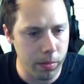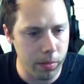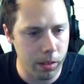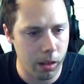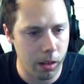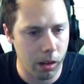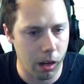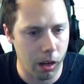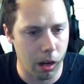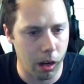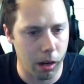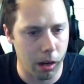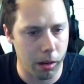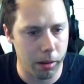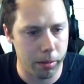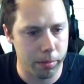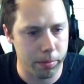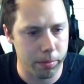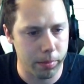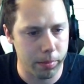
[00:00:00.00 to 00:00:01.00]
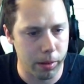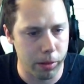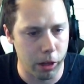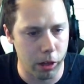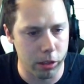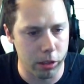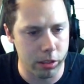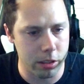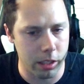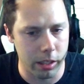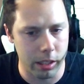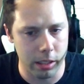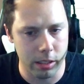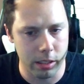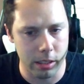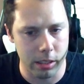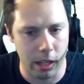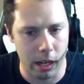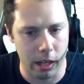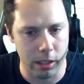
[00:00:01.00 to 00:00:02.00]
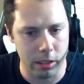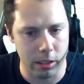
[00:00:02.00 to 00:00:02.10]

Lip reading: I noticed that this side is